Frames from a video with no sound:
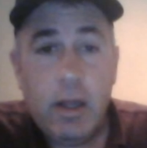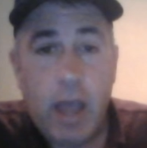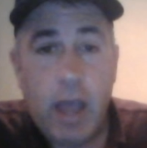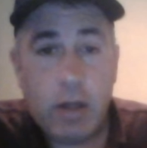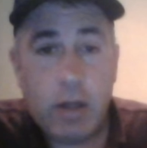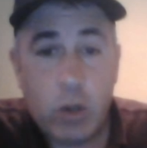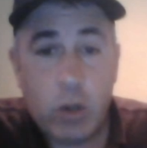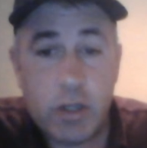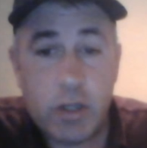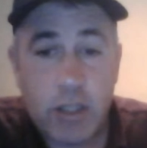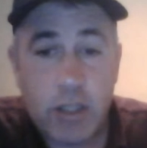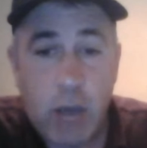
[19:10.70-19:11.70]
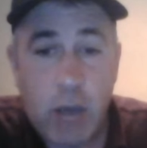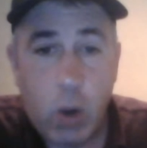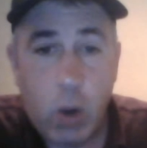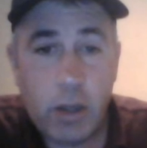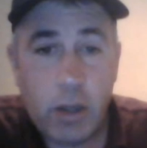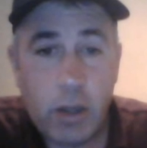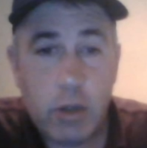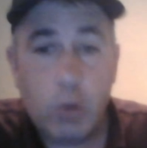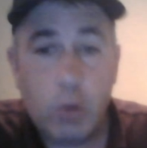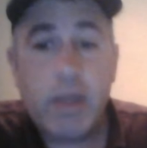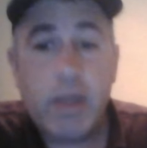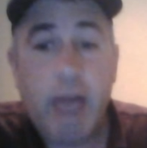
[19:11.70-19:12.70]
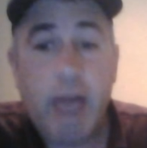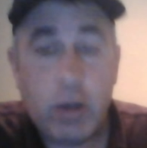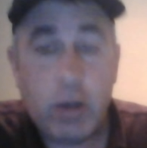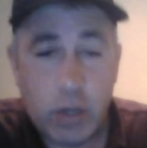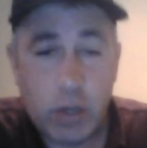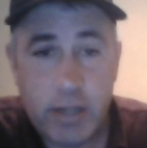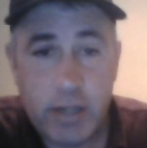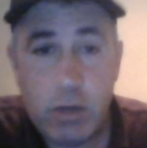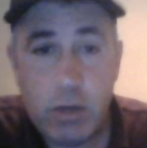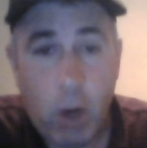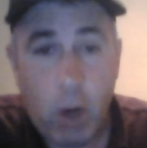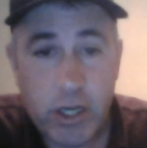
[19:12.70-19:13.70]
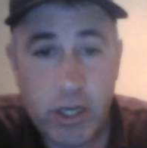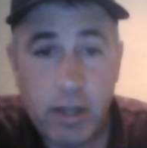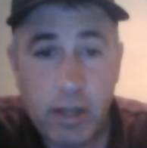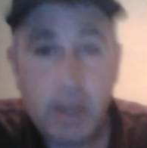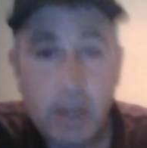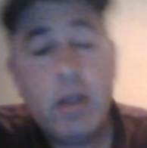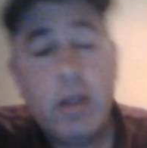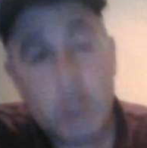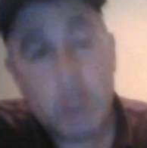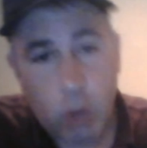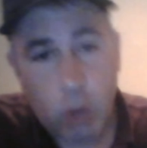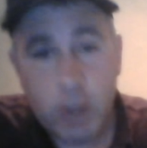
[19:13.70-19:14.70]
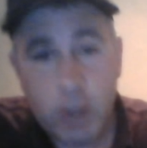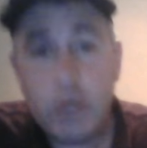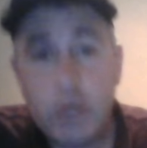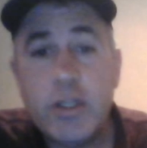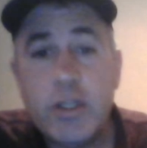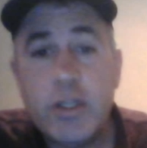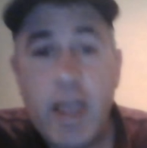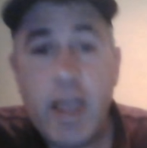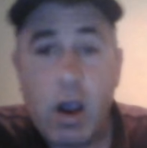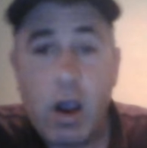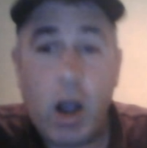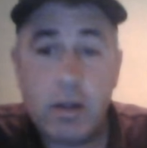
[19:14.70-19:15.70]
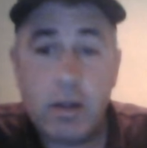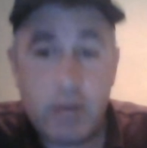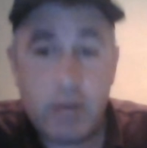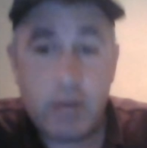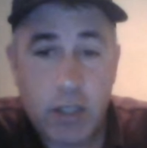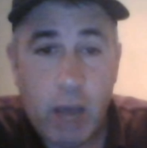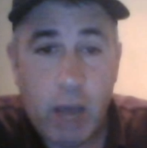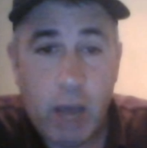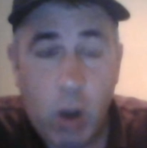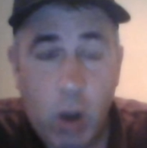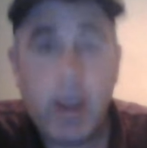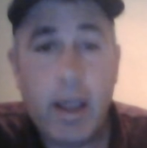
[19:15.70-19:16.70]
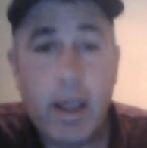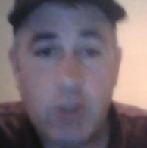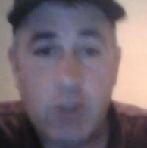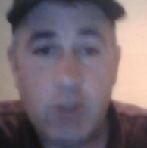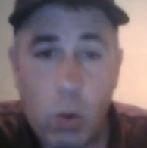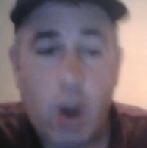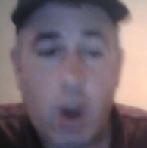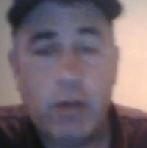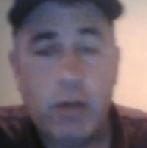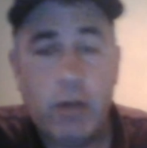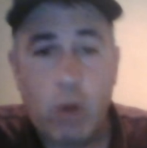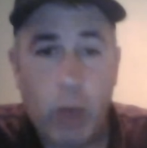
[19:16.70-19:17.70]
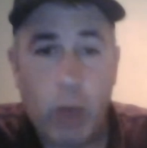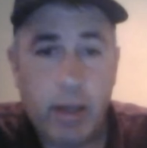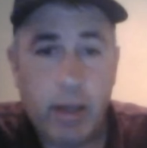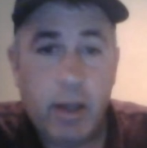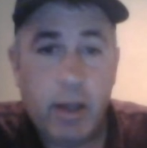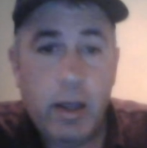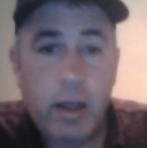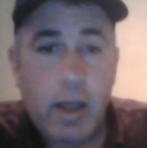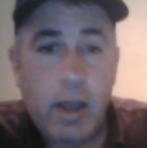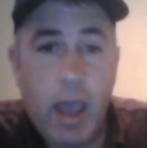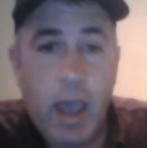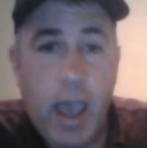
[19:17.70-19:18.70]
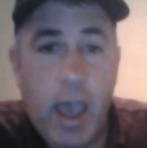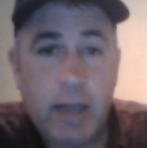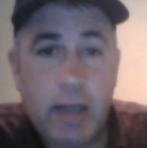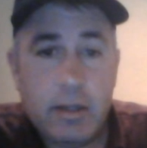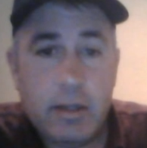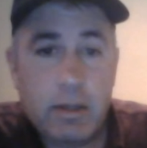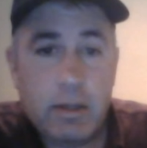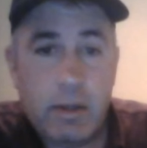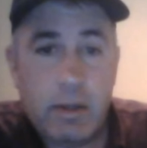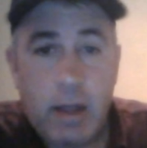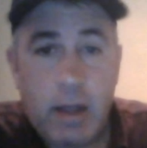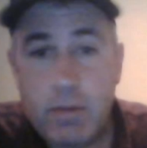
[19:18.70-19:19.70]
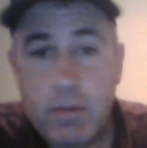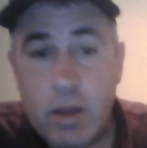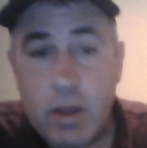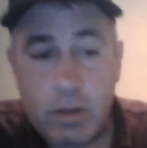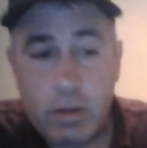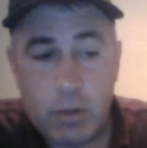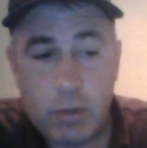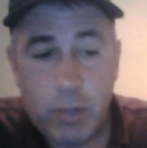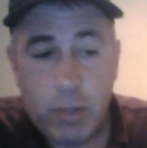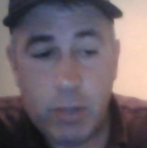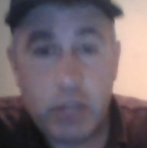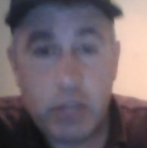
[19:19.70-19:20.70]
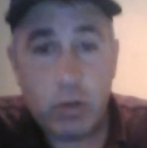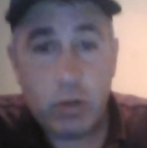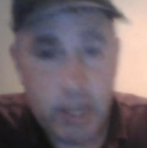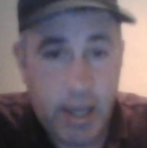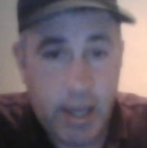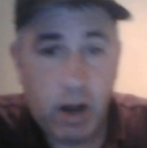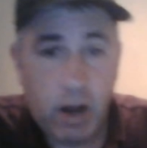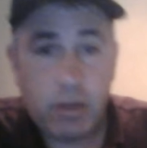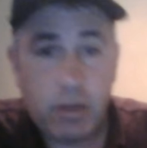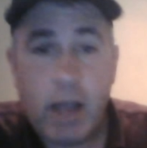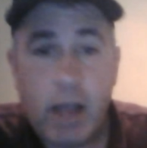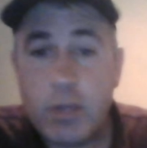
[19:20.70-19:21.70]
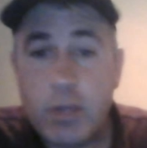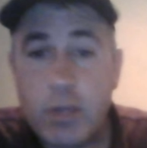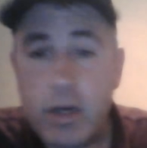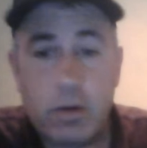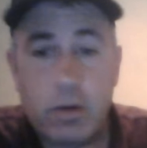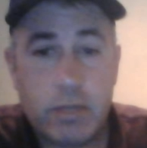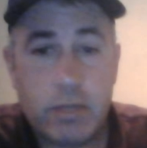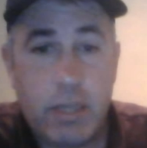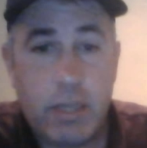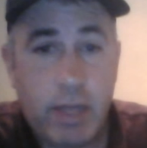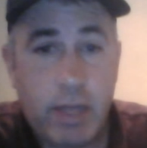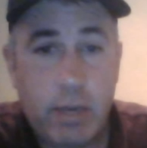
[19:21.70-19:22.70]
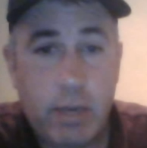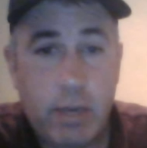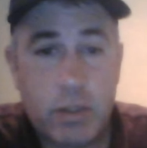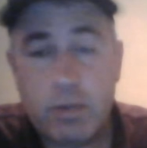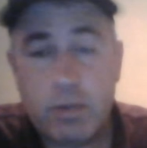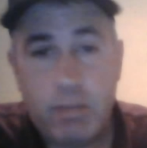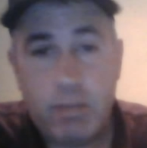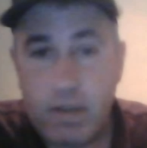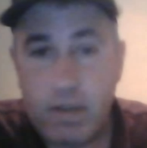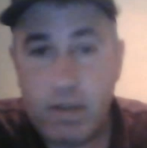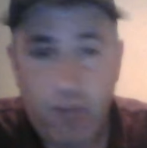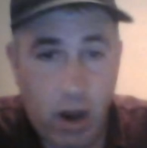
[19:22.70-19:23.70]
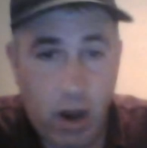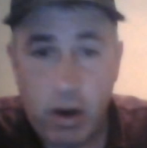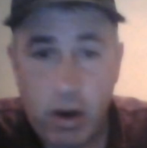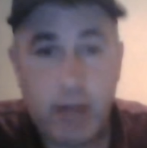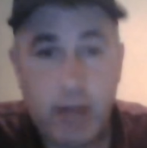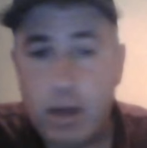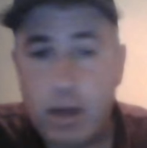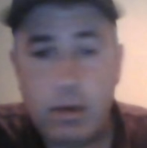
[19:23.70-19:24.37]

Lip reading: and go to the sidewalk, you will be allowed to continue marching, so long as you stay on the sidewalk and don't walk on the roadway." And the police who did get on the loudspeaker seemed like he was being fair, and